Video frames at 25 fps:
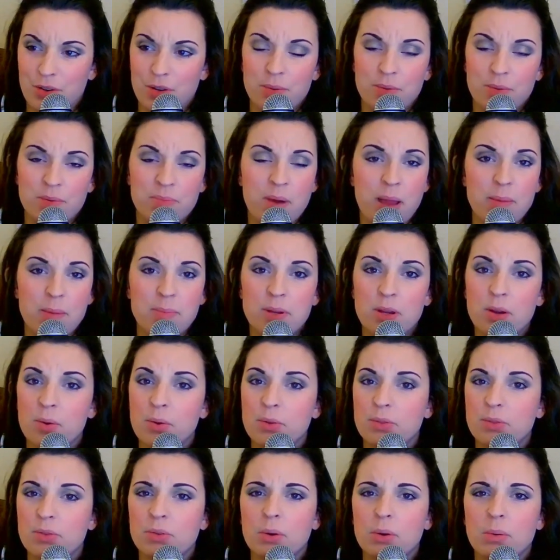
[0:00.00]
You might be
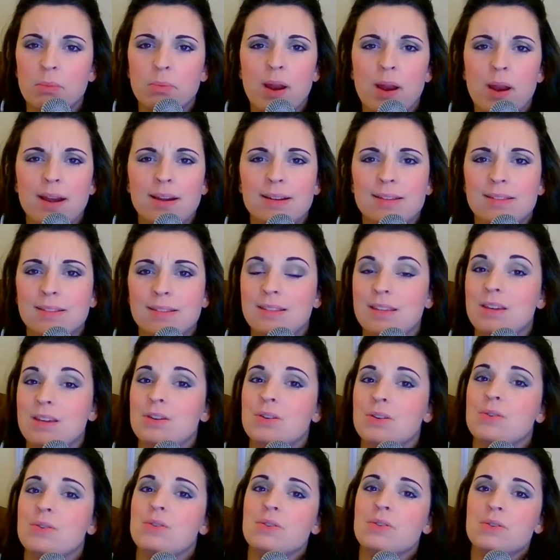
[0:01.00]
going through a
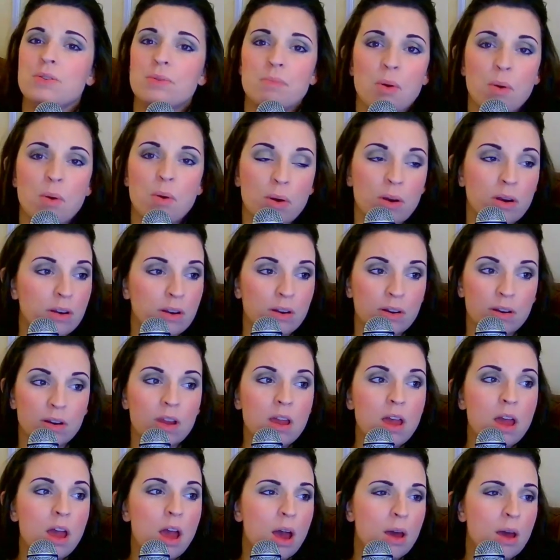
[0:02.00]
pregnancy or newborn or
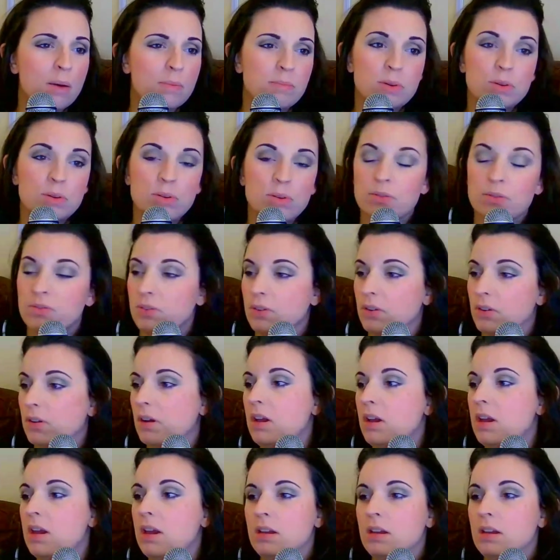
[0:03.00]
a move, or,